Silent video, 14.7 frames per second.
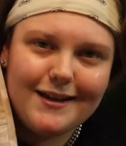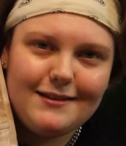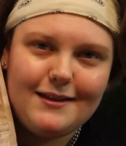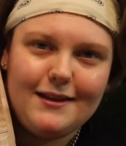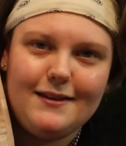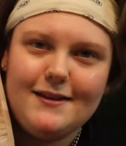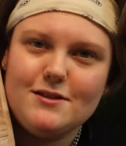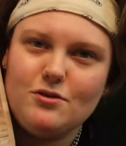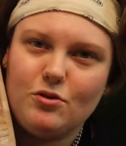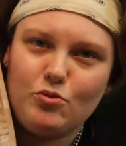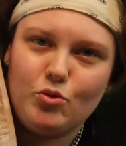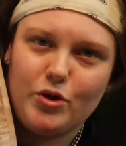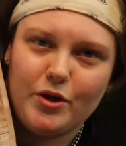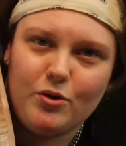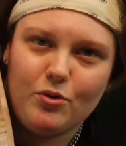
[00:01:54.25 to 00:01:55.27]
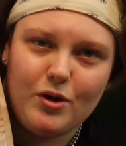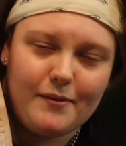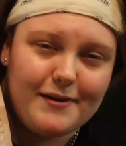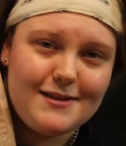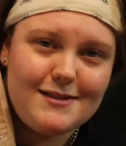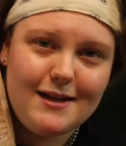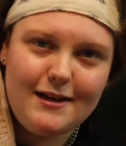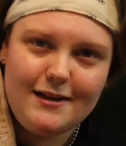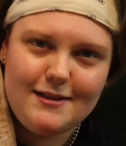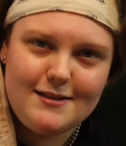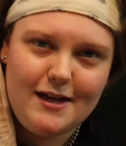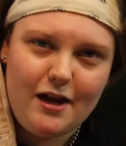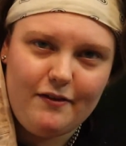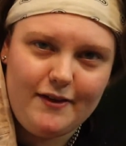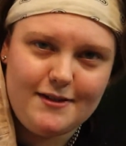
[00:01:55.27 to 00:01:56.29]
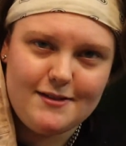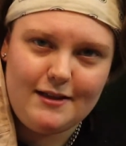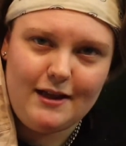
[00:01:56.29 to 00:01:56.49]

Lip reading: I think these look really cool, and I'm excited to style these in